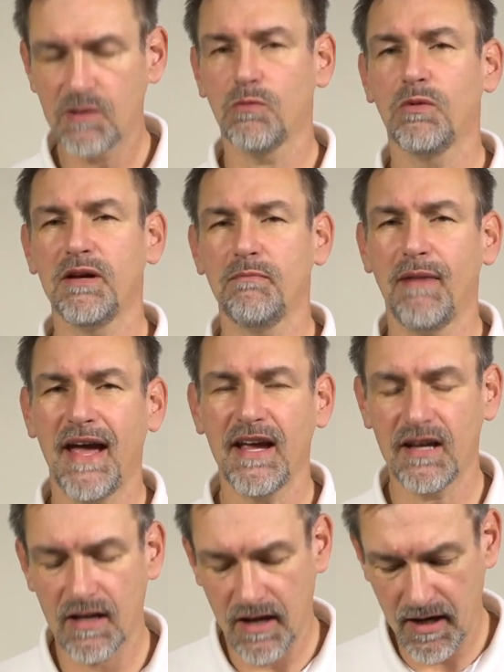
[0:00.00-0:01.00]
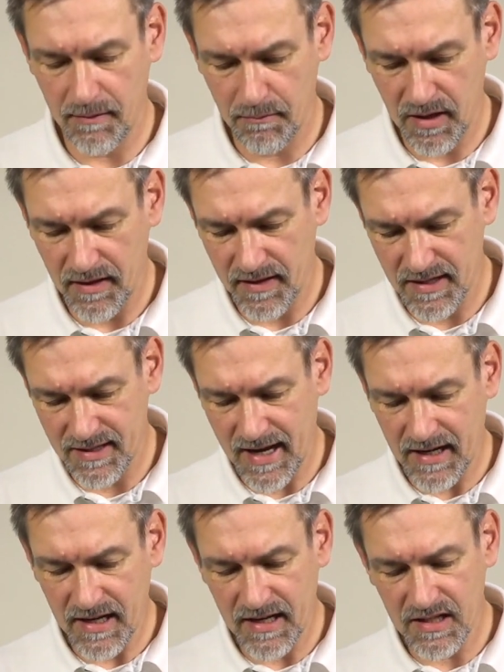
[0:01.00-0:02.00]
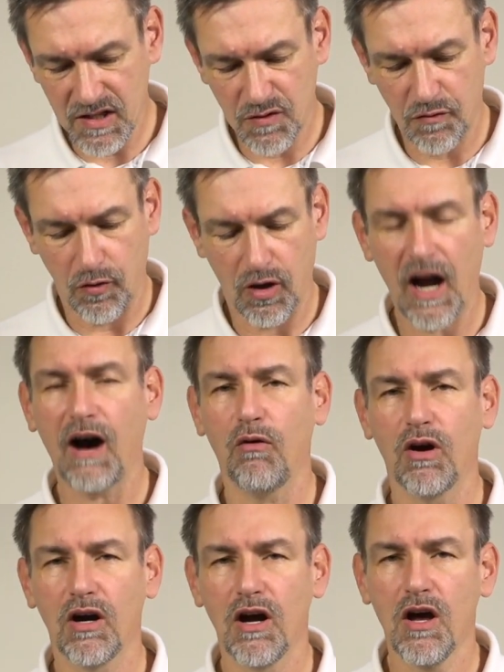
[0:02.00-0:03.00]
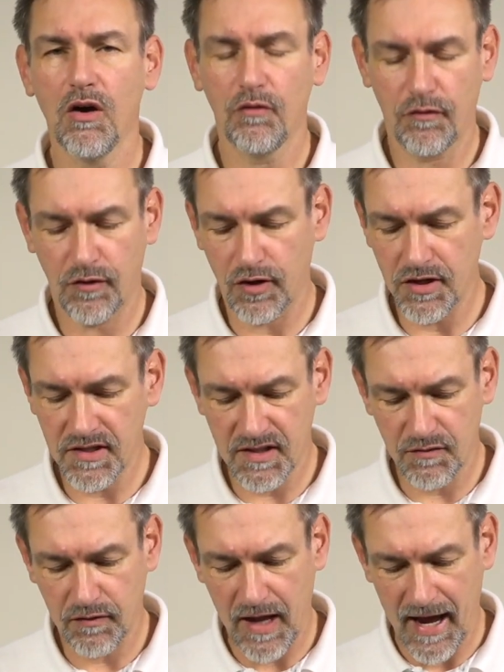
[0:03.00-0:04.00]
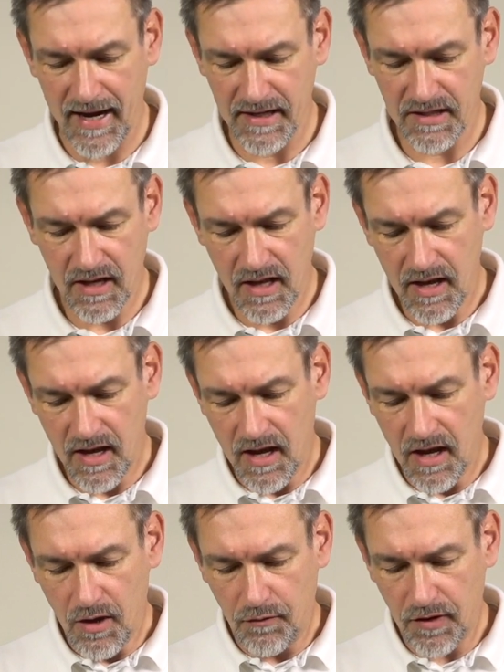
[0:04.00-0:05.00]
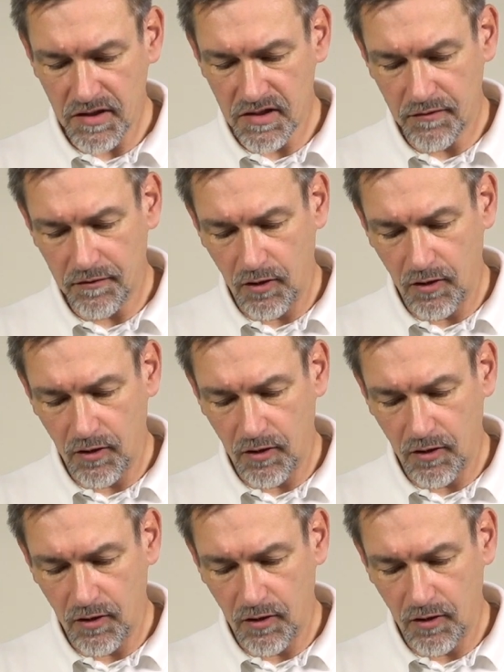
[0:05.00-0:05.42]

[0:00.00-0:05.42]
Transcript: we make the settings for our first flight. First of